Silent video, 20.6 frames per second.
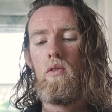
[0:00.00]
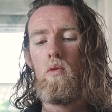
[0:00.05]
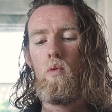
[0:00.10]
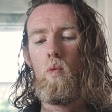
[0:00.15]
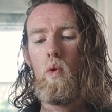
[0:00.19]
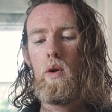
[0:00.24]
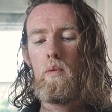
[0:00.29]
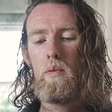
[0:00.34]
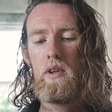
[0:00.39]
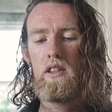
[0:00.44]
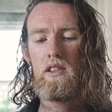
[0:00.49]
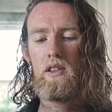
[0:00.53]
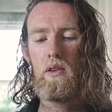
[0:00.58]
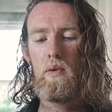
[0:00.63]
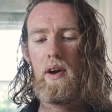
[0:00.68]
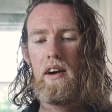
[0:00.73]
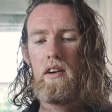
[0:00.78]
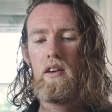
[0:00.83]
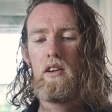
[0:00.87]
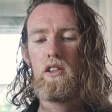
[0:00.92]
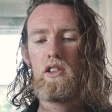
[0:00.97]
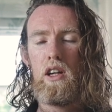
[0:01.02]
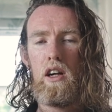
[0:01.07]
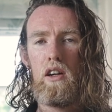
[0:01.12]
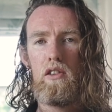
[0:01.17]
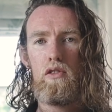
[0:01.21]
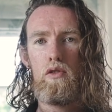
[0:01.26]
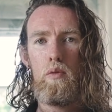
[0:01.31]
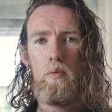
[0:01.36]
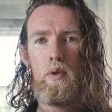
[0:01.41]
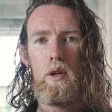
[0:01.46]
when we surround
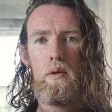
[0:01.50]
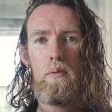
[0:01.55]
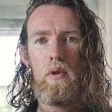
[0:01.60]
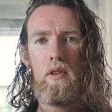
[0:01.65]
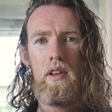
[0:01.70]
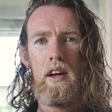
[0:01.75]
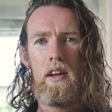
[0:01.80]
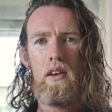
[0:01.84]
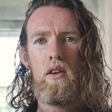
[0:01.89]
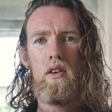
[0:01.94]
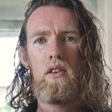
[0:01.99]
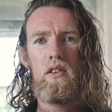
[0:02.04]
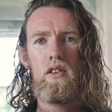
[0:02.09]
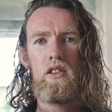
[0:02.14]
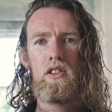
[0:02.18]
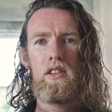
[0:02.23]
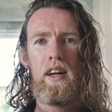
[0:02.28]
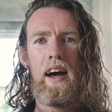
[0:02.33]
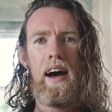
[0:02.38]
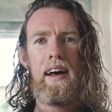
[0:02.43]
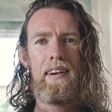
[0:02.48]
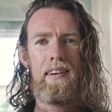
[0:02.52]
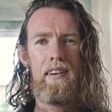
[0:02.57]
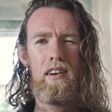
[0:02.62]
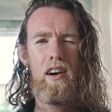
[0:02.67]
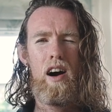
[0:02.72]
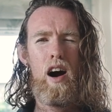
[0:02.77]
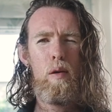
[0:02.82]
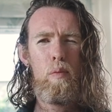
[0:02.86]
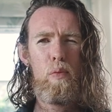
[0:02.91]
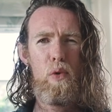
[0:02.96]
ourselves with people that understand and
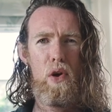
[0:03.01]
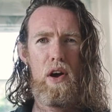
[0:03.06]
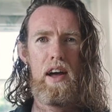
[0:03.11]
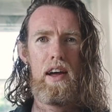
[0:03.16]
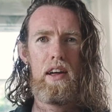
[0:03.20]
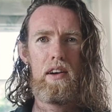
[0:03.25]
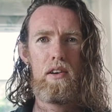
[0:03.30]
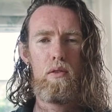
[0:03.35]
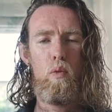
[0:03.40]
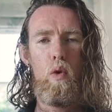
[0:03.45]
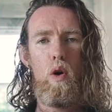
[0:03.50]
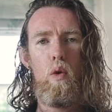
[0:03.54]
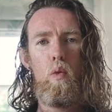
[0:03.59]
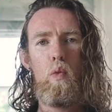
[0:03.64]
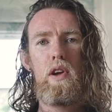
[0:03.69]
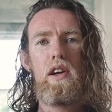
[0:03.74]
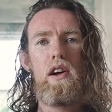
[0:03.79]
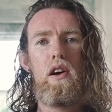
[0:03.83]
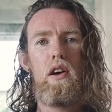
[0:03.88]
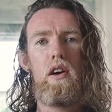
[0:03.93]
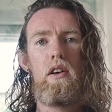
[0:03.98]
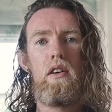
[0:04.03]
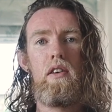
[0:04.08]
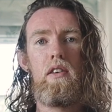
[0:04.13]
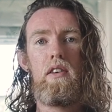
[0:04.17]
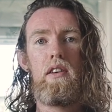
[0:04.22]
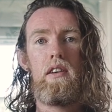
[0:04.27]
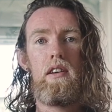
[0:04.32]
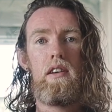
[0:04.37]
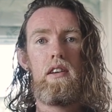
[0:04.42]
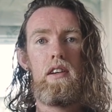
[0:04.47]
comprehend what we are
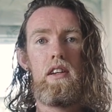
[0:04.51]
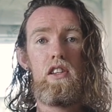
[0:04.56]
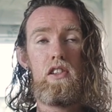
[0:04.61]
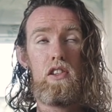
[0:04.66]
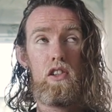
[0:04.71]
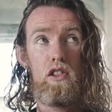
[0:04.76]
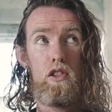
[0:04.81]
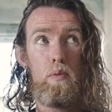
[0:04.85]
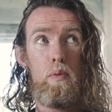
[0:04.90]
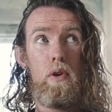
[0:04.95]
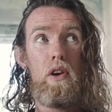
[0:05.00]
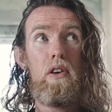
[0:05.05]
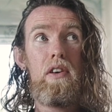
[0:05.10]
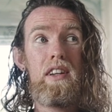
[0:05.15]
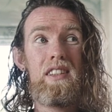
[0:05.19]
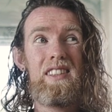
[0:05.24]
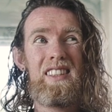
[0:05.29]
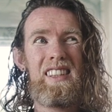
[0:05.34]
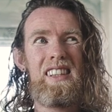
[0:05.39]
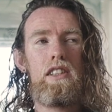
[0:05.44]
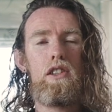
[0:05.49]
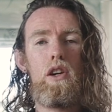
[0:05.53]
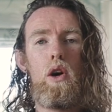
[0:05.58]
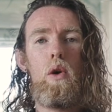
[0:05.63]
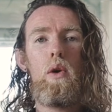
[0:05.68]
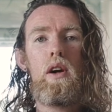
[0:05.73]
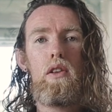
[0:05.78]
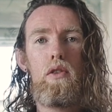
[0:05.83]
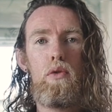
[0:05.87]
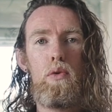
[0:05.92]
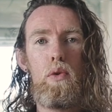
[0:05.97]
experiencing and
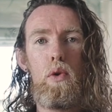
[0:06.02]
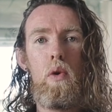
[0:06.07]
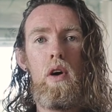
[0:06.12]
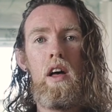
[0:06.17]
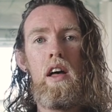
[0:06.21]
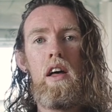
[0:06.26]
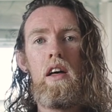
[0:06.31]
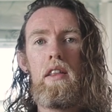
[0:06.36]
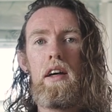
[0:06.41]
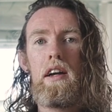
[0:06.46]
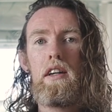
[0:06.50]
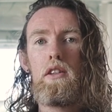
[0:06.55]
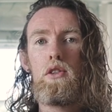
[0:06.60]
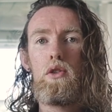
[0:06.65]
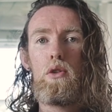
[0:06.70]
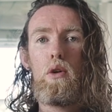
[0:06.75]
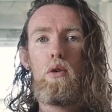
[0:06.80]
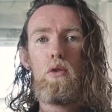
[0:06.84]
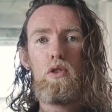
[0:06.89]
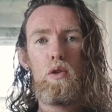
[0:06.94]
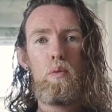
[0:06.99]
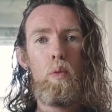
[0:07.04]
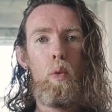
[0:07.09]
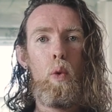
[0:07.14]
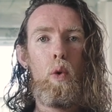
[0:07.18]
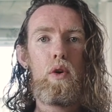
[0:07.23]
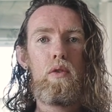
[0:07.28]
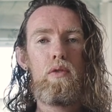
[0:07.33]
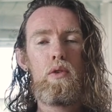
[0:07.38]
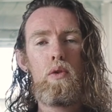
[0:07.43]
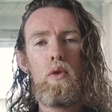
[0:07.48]
going through, that is so
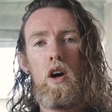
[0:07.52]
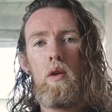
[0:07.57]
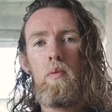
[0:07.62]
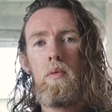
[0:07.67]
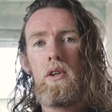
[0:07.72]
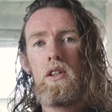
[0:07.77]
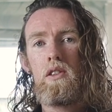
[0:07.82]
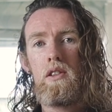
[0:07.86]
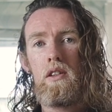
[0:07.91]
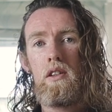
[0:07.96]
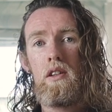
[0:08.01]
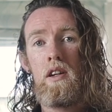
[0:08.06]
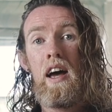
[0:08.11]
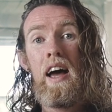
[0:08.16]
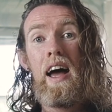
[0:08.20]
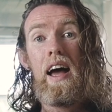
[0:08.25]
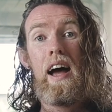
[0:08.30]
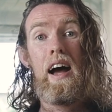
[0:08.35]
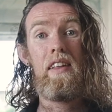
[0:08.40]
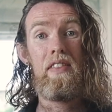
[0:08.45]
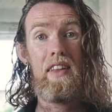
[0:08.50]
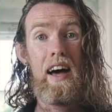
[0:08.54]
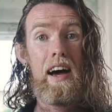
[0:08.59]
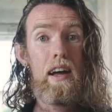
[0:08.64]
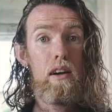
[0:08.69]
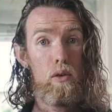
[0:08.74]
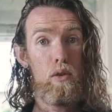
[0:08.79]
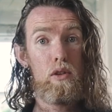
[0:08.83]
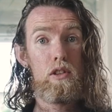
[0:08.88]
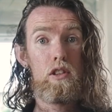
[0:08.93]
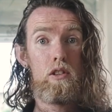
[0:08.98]
supportive to our mission, and
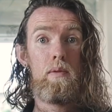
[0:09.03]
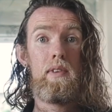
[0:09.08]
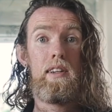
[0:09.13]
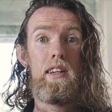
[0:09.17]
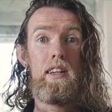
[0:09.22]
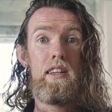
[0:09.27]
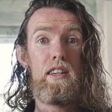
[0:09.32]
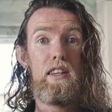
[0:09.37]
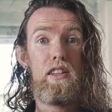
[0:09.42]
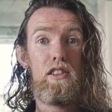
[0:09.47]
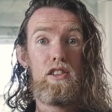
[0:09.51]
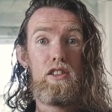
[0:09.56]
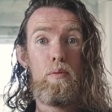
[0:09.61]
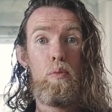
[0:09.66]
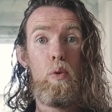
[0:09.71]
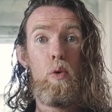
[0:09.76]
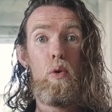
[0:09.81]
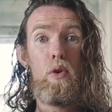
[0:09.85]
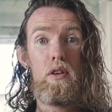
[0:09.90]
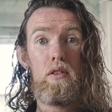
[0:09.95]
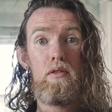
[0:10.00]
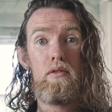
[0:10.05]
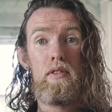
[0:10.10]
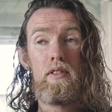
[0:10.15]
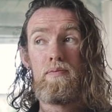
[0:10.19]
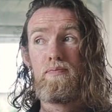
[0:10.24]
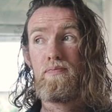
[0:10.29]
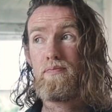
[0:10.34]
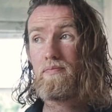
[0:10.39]
that ultimately is supportive